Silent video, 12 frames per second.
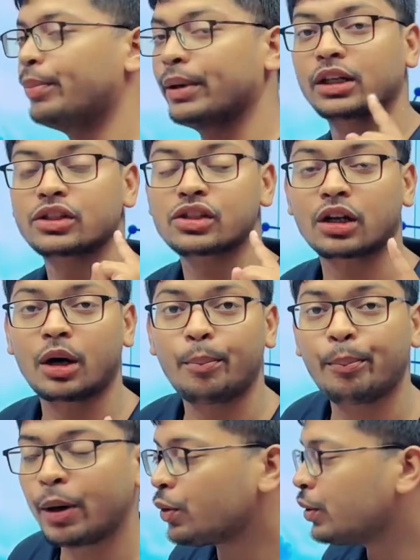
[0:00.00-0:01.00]
but
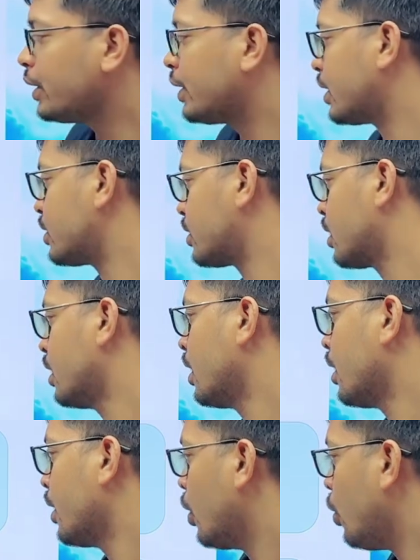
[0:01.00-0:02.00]
compound interest
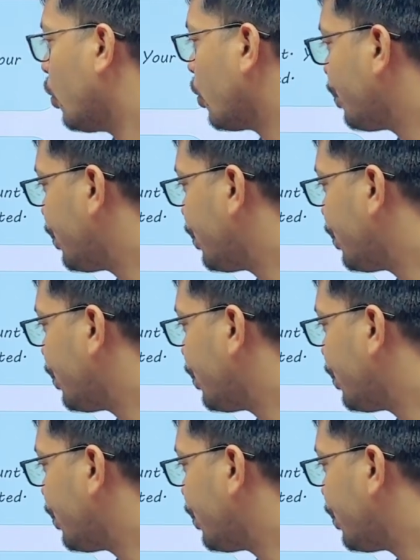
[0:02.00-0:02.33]
on